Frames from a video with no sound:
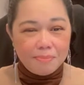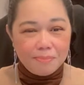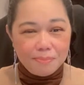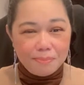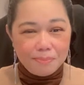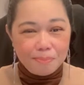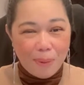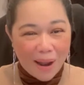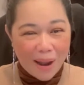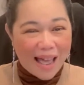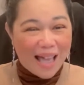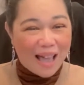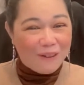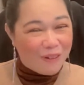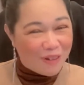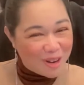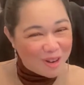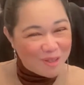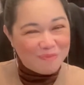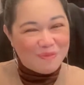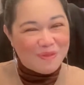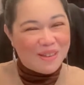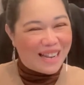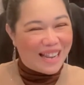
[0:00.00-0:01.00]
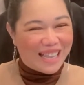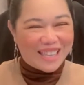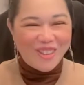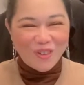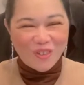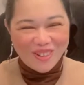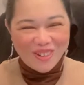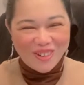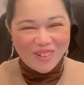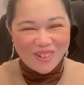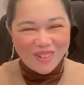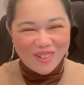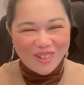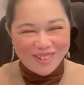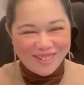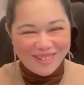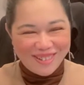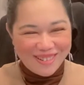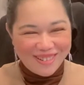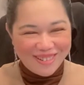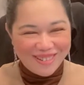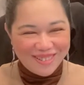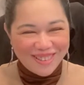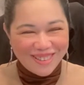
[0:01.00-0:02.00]
But I want to be like you.
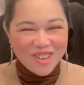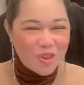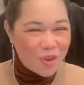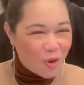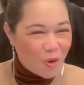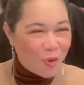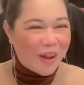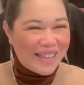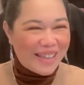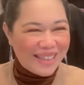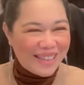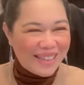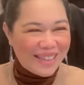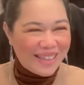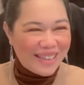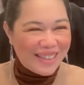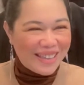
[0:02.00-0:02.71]
You know why?